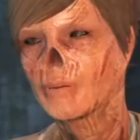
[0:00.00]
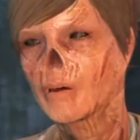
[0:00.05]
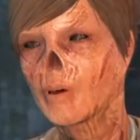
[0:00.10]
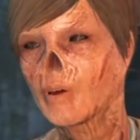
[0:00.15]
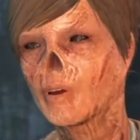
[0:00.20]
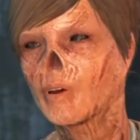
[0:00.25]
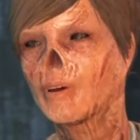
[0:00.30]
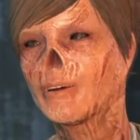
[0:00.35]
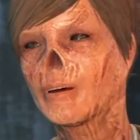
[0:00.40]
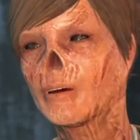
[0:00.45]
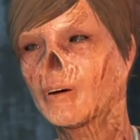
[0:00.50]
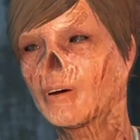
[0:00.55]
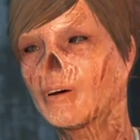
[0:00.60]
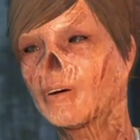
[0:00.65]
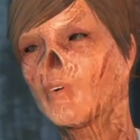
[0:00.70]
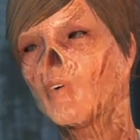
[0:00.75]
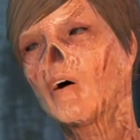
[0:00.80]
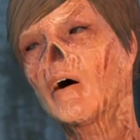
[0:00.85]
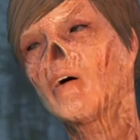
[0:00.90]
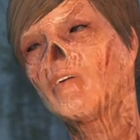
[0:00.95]
You're looking
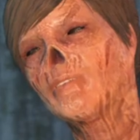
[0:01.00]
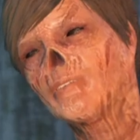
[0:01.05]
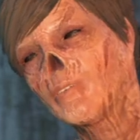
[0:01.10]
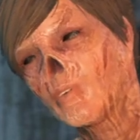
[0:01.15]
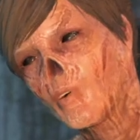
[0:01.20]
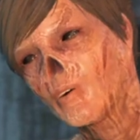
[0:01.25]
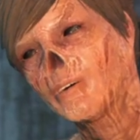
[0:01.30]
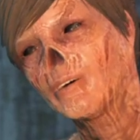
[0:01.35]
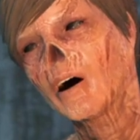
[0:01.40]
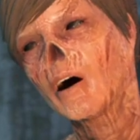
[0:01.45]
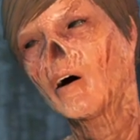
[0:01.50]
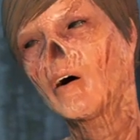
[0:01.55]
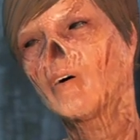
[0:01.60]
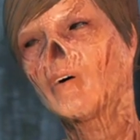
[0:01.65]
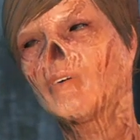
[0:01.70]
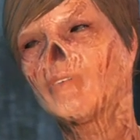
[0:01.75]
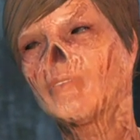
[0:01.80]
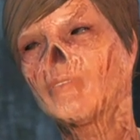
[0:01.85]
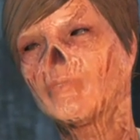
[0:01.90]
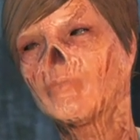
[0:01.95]
at one, The
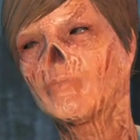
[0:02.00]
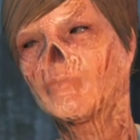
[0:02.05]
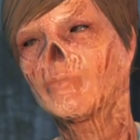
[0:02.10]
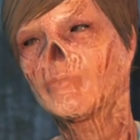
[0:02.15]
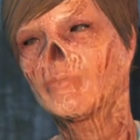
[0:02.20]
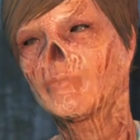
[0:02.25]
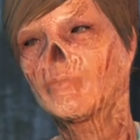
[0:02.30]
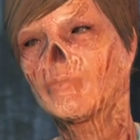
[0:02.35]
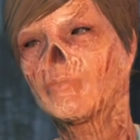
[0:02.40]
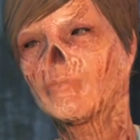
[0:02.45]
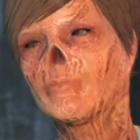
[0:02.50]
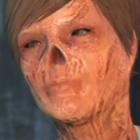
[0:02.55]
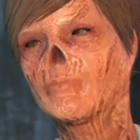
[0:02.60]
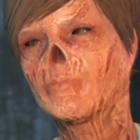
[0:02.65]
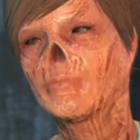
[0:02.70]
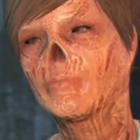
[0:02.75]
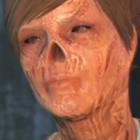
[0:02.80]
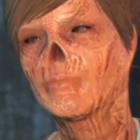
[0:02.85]
contents of the late